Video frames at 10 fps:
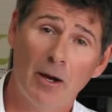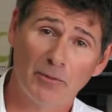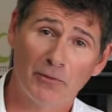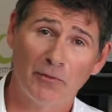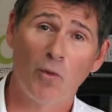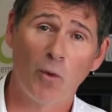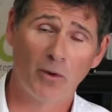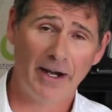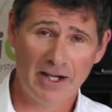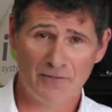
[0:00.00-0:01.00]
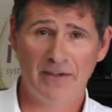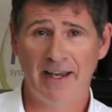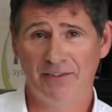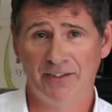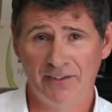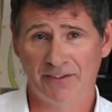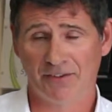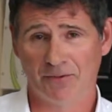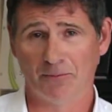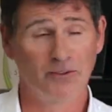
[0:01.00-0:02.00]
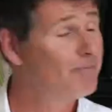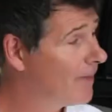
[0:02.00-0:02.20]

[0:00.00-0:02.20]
up to 4 HVAC systems.